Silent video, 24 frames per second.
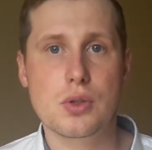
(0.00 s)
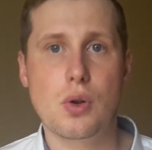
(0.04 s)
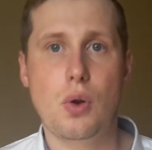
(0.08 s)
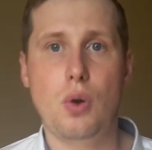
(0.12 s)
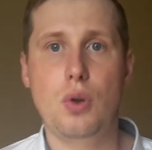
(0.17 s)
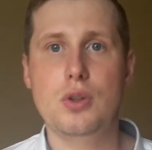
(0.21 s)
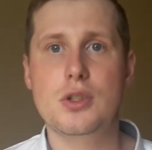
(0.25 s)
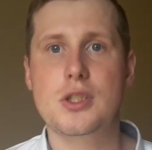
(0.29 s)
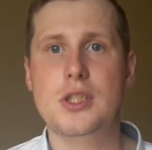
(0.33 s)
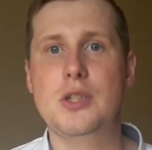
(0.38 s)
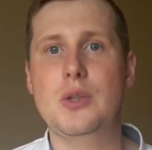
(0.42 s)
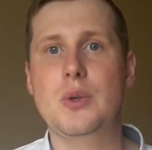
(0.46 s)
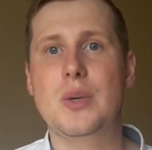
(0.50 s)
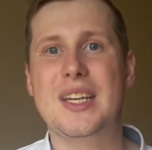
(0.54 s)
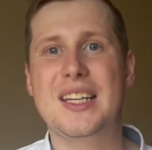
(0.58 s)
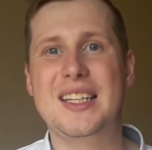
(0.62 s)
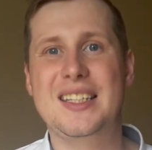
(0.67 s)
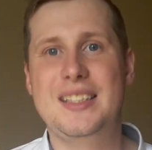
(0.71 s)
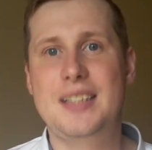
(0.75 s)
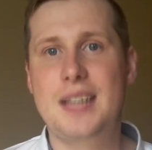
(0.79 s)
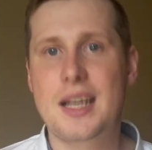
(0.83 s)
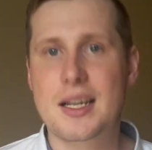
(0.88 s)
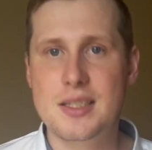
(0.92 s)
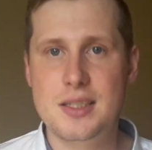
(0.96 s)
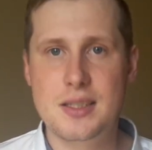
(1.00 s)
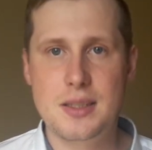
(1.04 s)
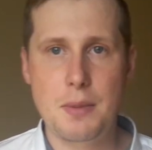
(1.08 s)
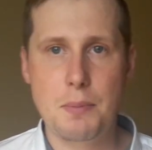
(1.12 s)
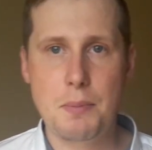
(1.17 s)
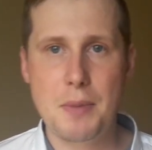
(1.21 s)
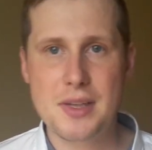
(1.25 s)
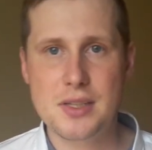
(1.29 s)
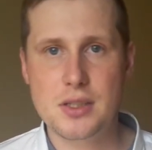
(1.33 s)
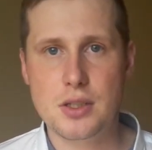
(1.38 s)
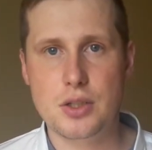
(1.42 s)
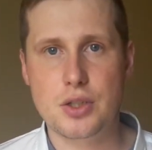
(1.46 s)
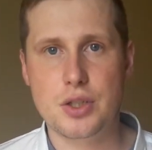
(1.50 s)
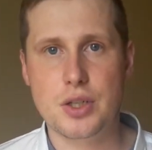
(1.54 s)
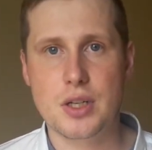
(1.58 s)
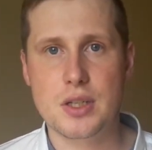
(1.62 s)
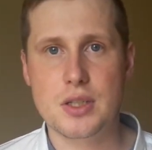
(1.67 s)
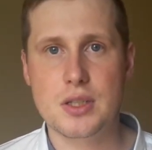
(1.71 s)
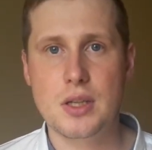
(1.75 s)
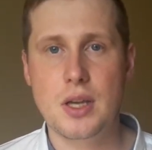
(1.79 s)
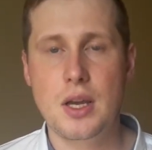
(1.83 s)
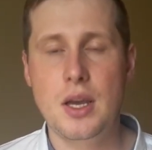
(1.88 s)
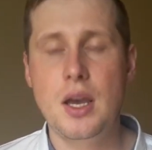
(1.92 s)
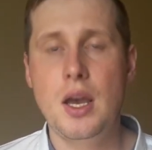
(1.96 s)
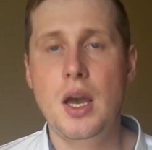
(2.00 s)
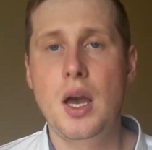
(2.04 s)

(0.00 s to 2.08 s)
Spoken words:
also you can text the messages.